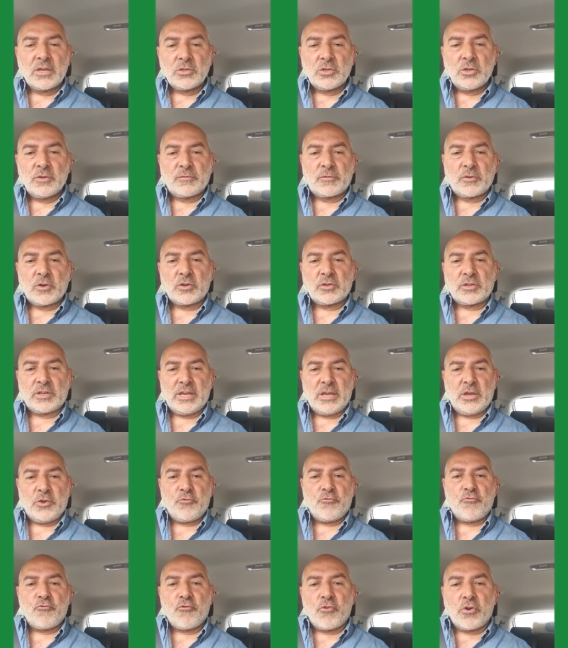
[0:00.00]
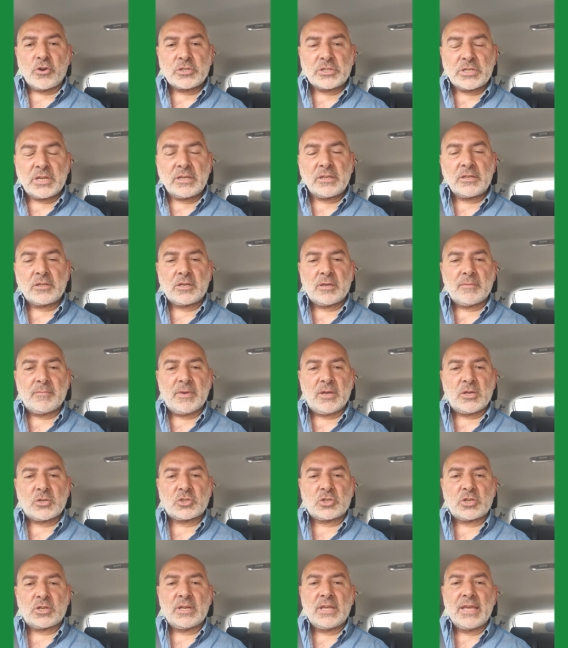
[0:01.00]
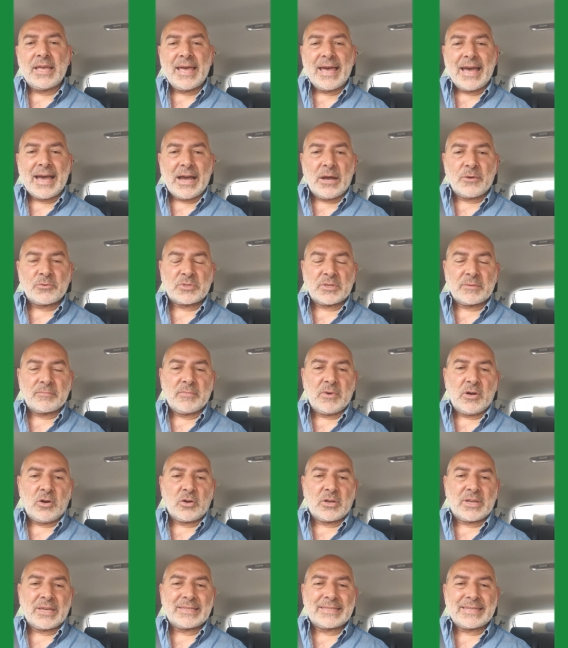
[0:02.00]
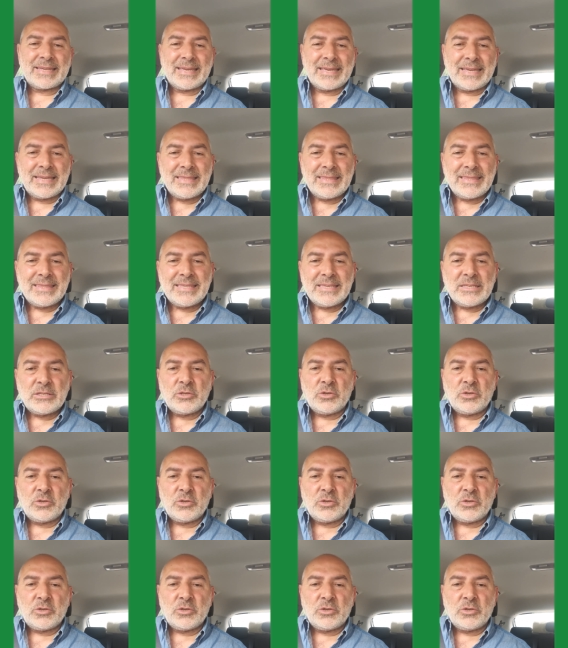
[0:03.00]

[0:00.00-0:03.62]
You've got a rotting commercial housing market in the